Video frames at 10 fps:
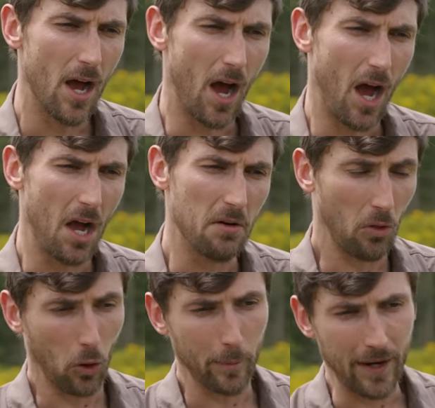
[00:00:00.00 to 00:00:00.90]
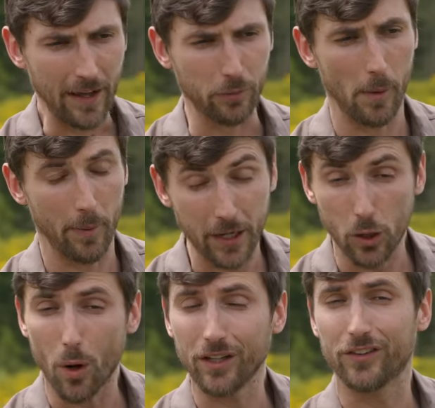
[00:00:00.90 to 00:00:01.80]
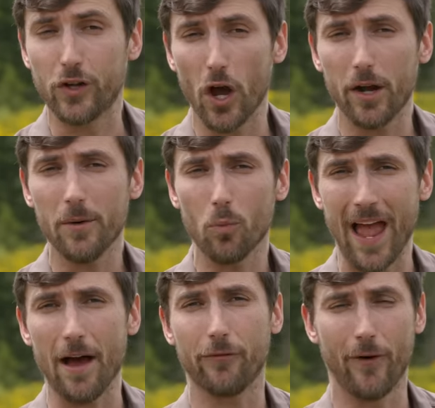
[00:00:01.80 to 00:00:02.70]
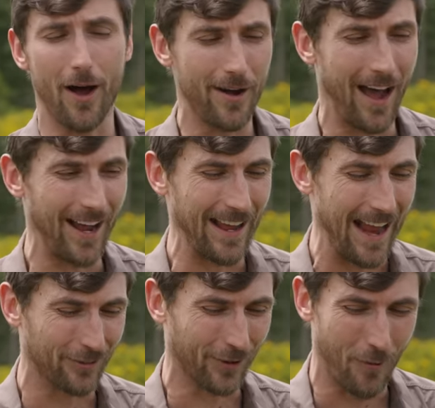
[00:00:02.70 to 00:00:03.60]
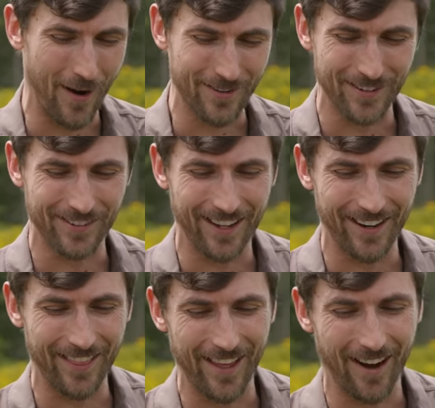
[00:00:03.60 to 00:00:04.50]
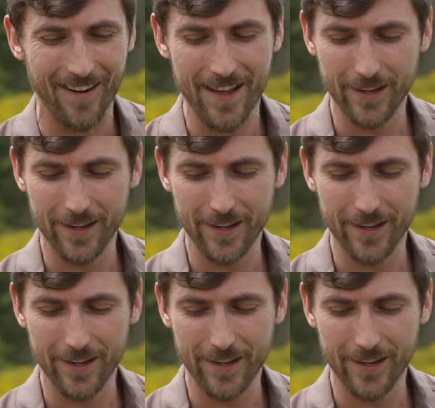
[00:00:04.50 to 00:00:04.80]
uh, a little bit of eczema. But you know, it's good. We have fun. I answer questions, get in there.